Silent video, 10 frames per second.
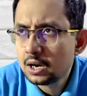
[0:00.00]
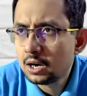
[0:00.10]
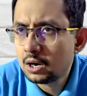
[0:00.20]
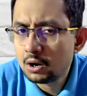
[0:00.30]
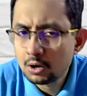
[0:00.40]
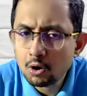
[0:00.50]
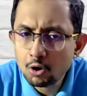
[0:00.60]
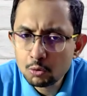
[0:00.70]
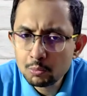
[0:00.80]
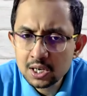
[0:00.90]

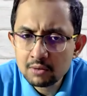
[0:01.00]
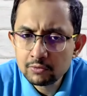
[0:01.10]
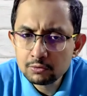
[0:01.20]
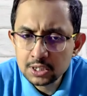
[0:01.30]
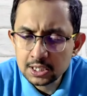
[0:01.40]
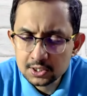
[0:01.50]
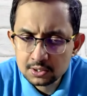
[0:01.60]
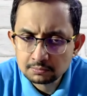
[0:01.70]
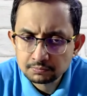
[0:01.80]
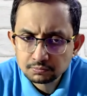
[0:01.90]
automate a few things.